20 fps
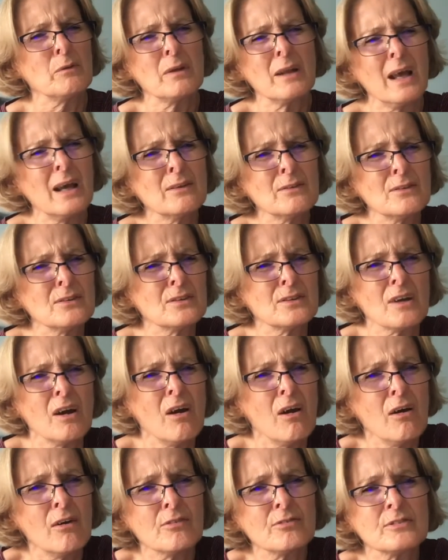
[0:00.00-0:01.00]
Well, how
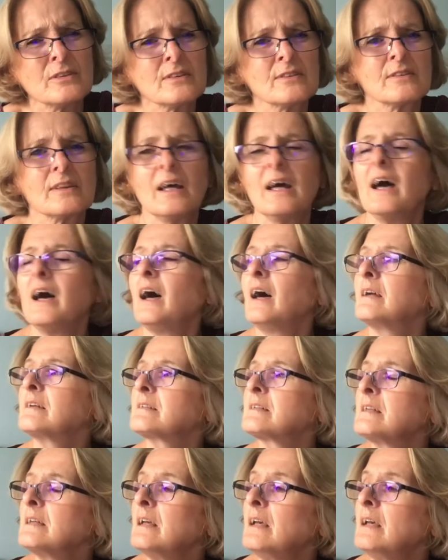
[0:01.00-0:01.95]
daft is that?